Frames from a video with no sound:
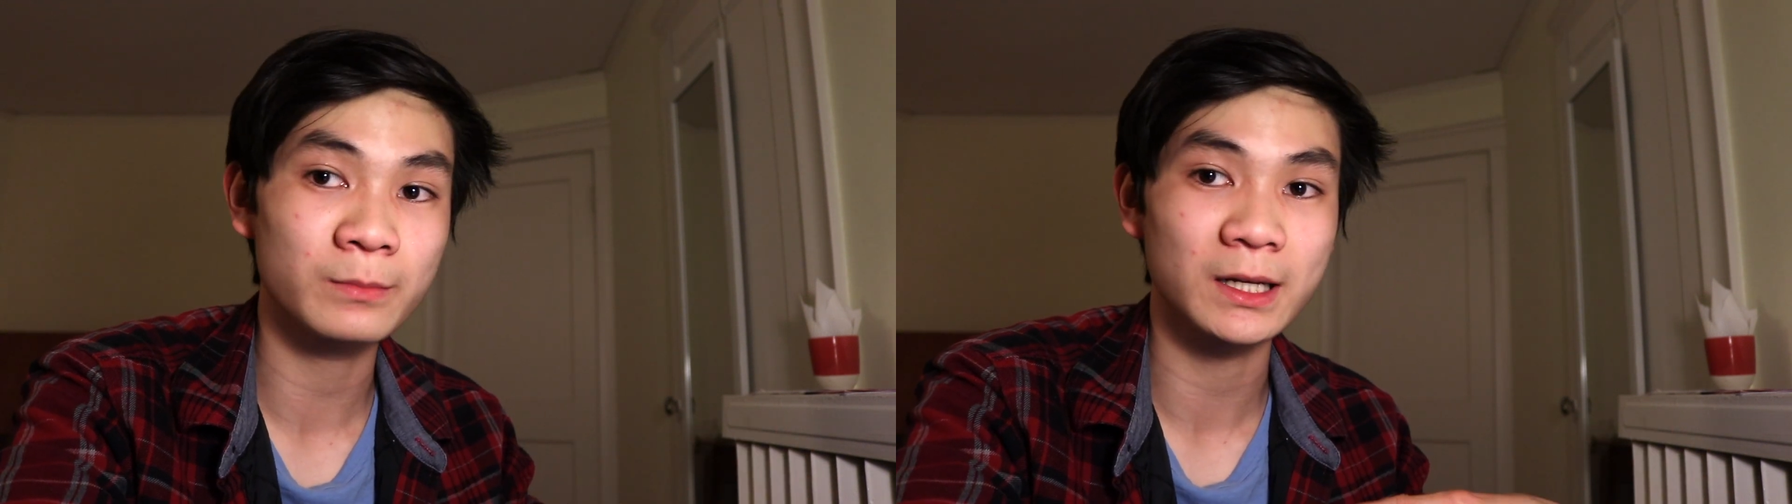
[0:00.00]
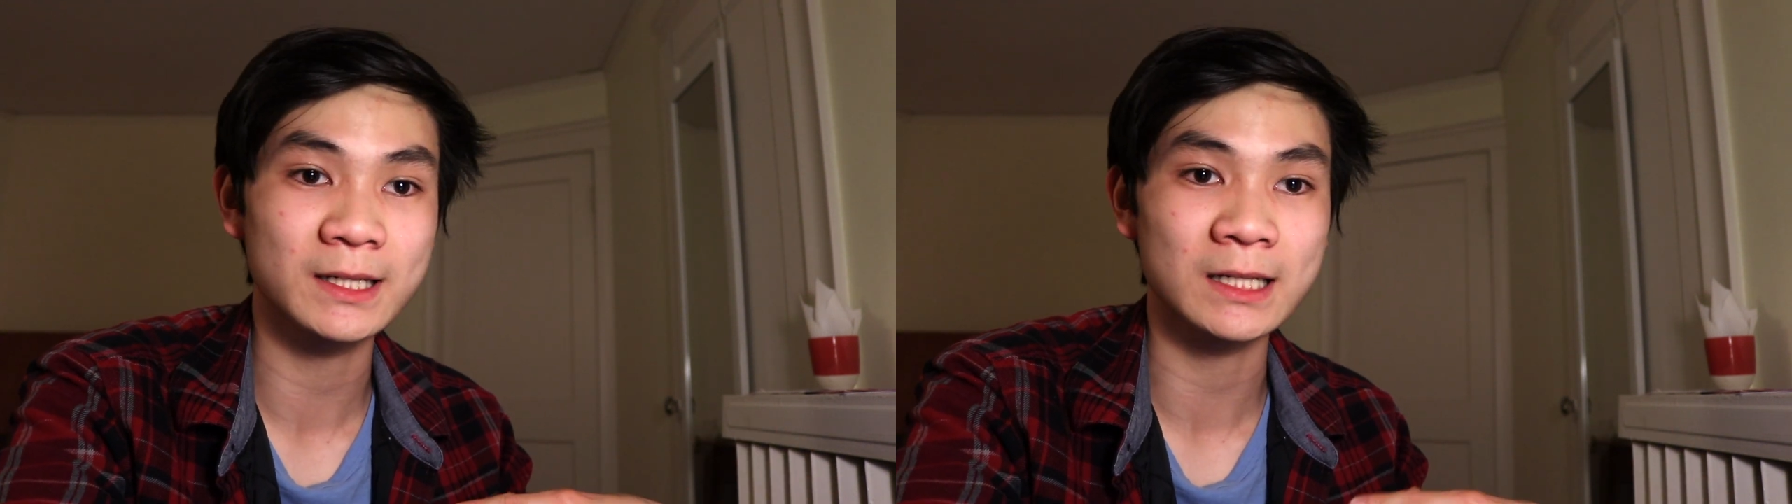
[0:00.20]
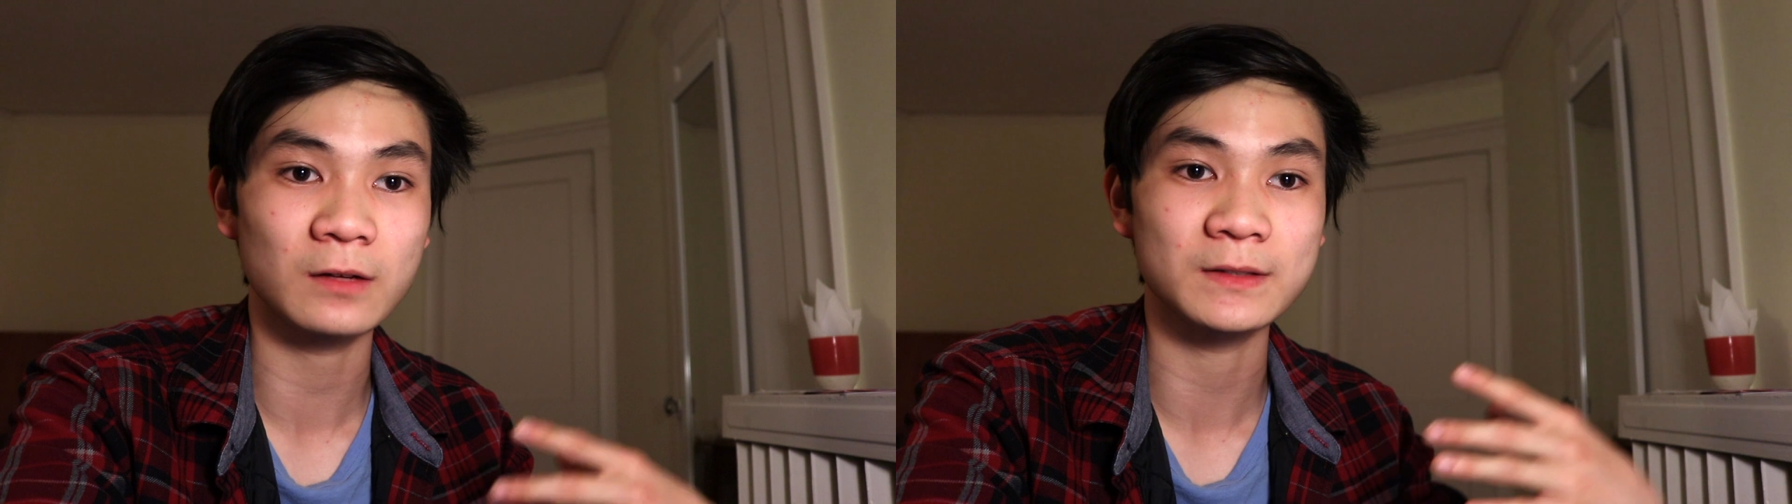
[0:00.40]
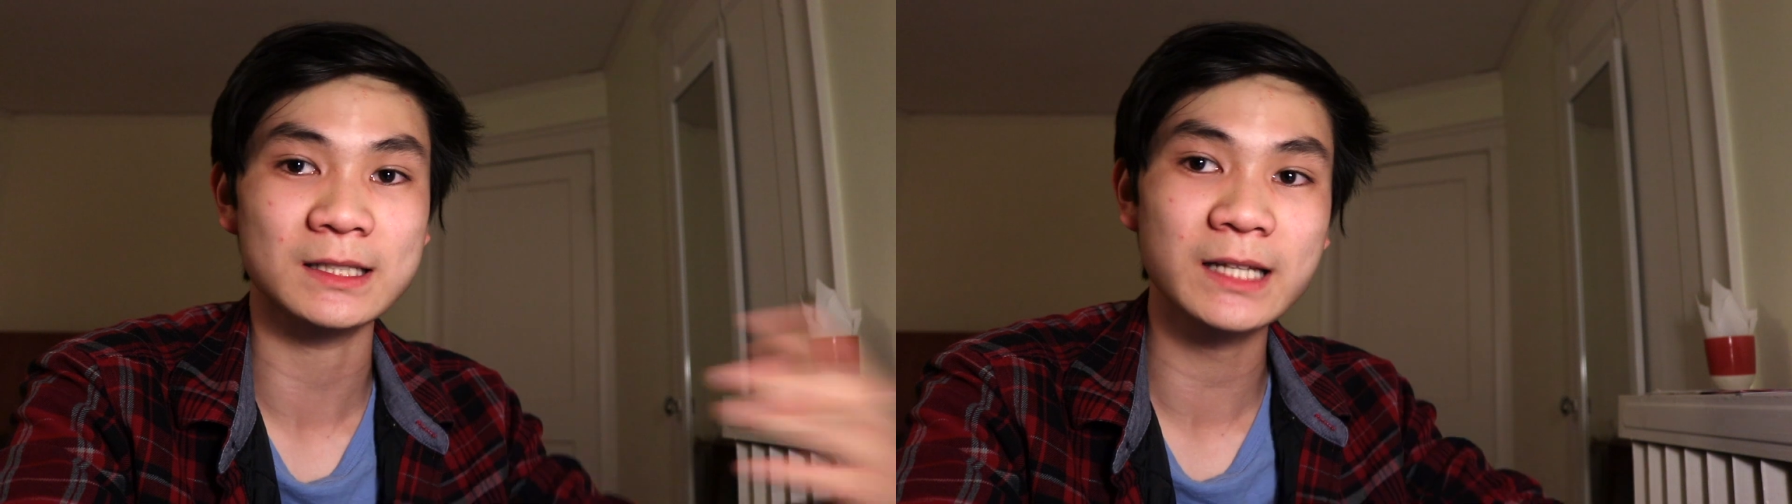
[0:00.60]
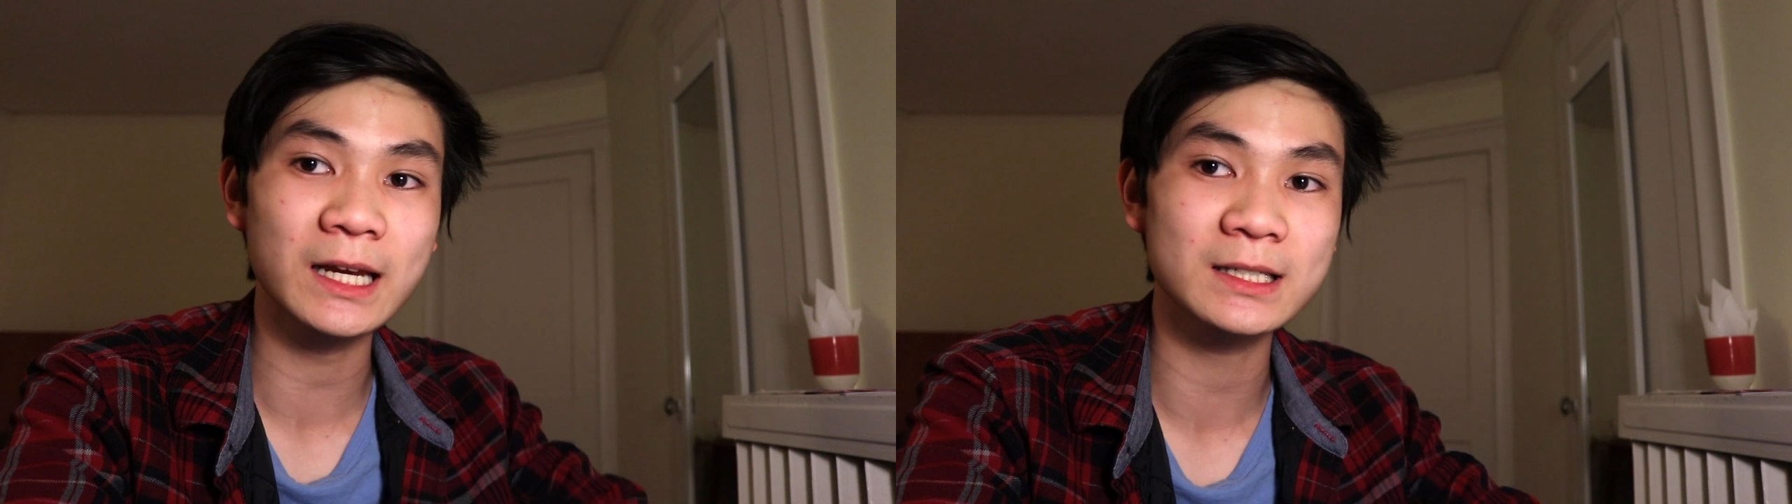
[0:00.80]
be sent off to
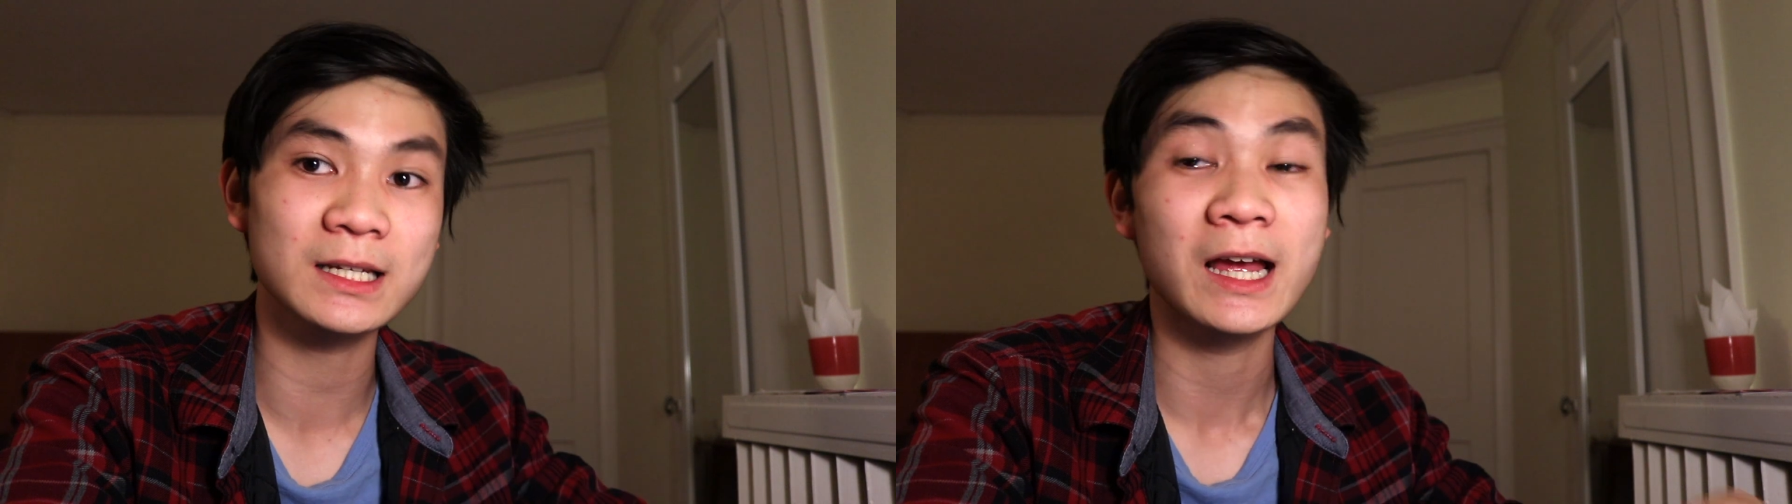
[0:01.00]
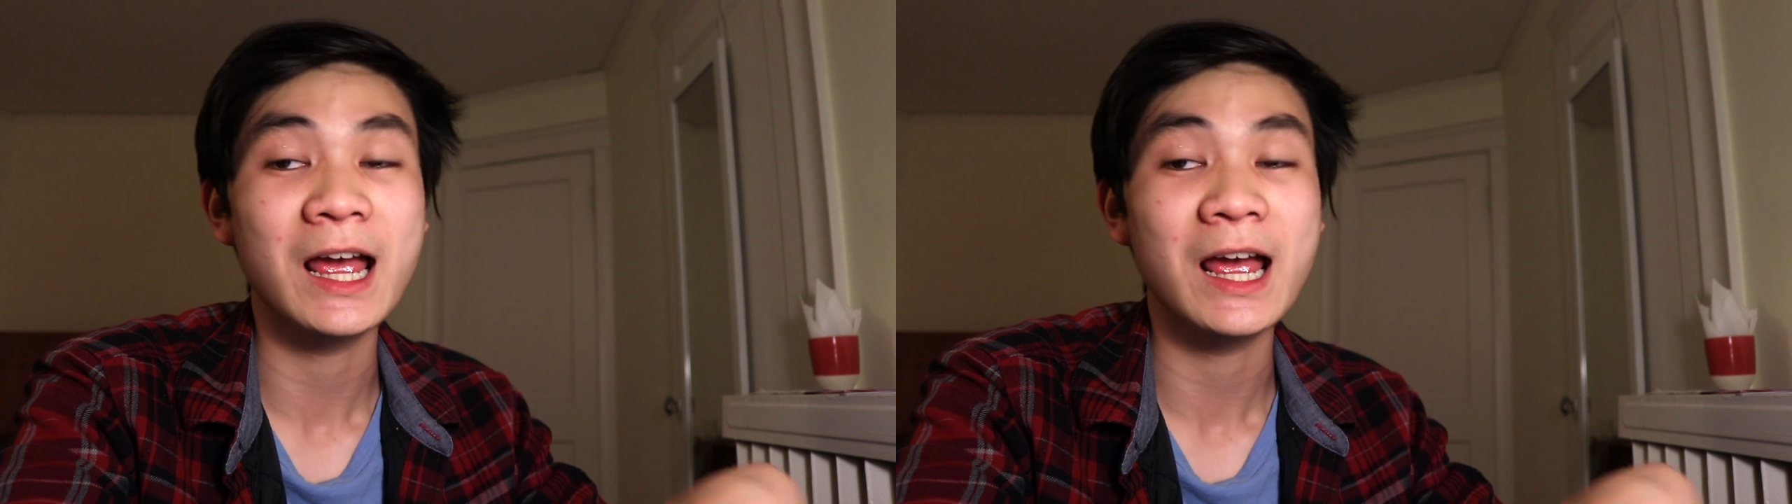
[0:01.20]
states,